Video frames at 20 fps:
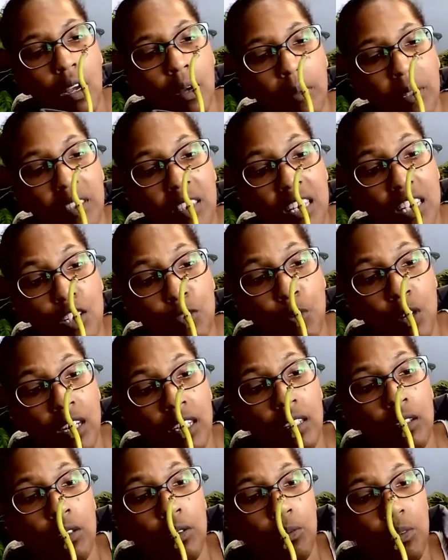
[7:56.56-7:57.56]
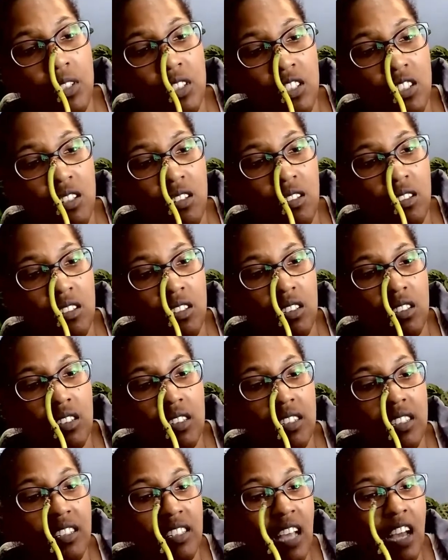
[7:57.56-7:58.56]
But this one was
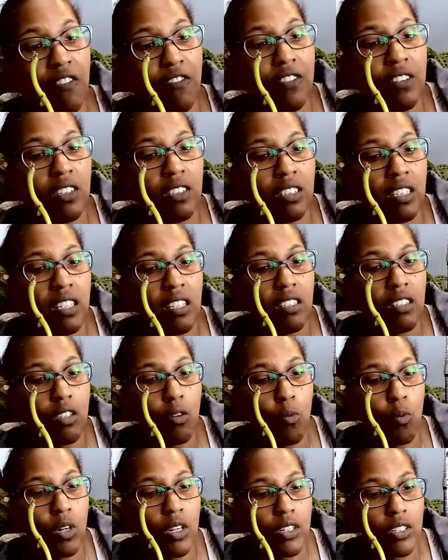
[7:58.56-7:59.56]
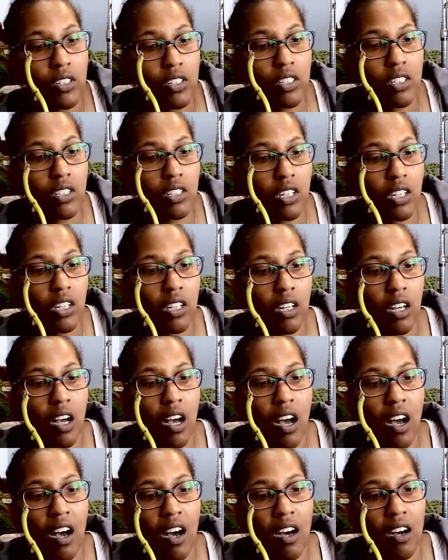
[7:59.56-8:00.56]
definitely the worst
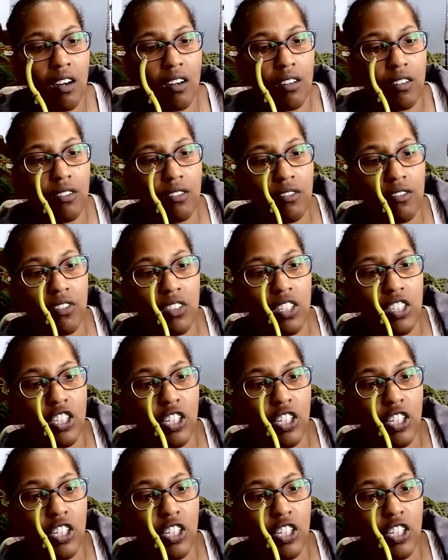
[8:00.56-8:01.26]
of the